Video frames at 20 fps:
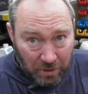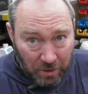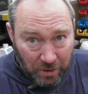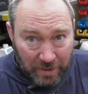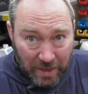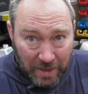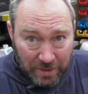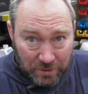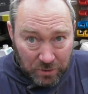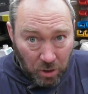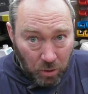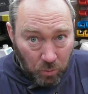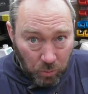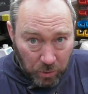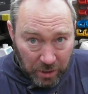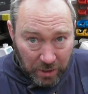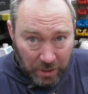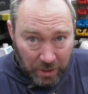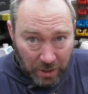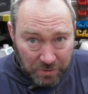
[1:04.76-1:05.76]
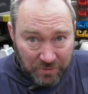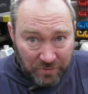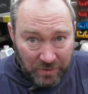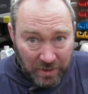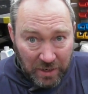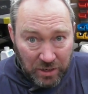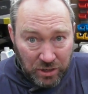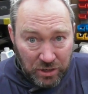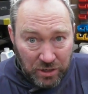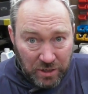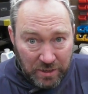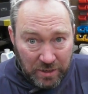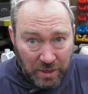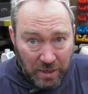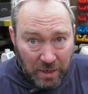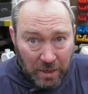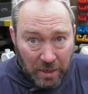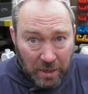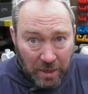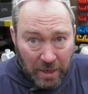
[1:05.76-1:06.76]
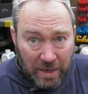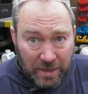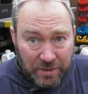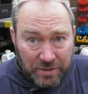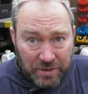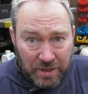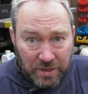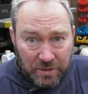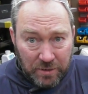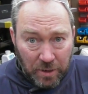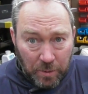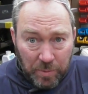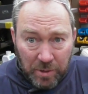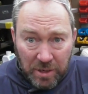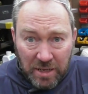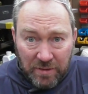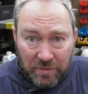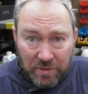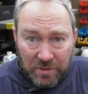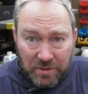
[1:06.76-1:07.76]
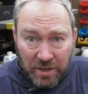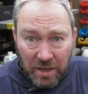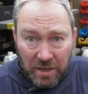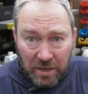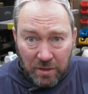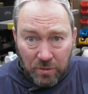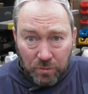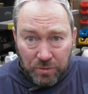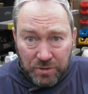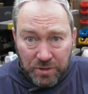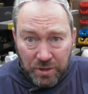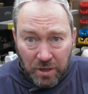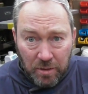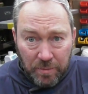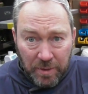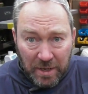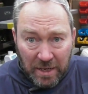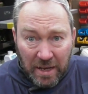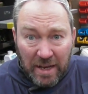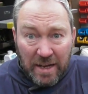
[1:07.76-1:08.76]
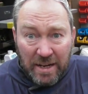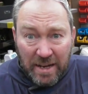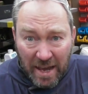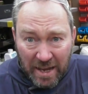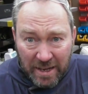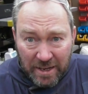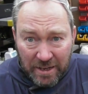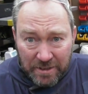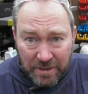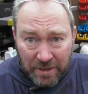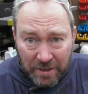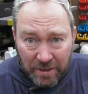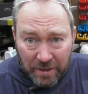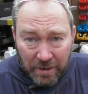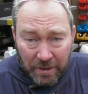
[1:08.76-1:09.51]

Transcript: like that on one of those finishes, it is, I believe the technical term, knackered.